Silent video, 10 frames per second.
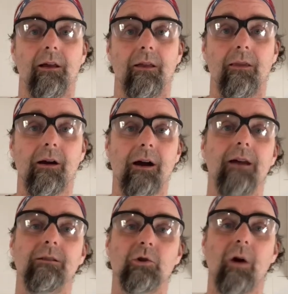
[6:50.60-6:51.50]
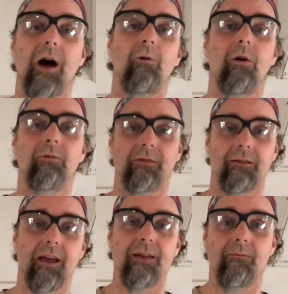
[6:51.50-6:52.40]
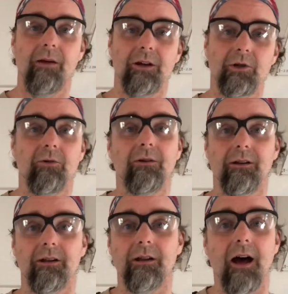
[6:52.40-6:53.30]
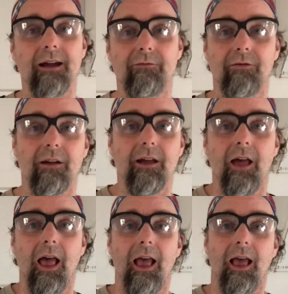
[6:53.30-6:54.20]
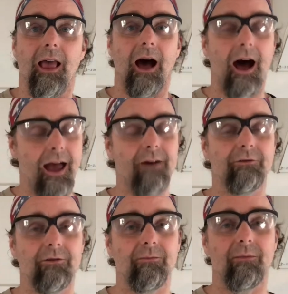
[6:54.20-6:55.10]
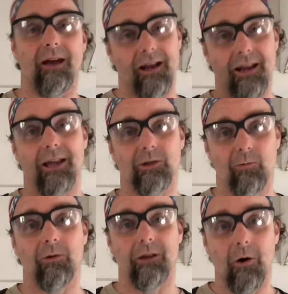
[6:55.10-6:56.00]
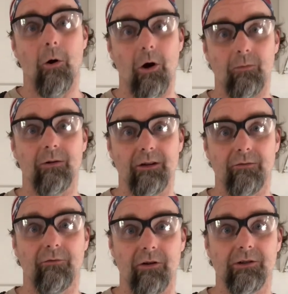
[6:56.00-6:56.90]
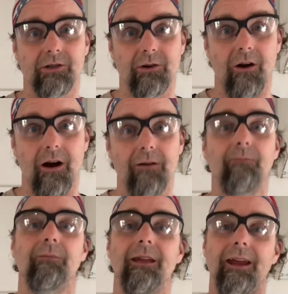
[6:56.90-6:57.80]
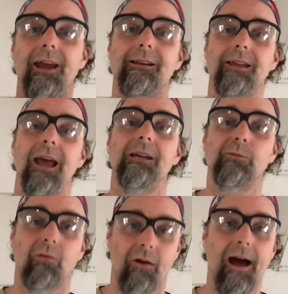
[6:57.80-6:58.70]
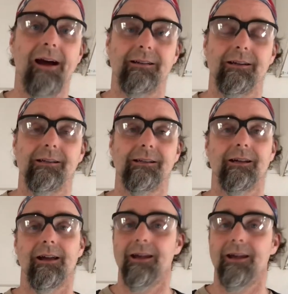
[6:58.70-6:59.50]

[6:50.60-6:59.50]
Now, cutting drywall with a tape measure and a knife, I have to admit, is really hard when you first start. It takes practice.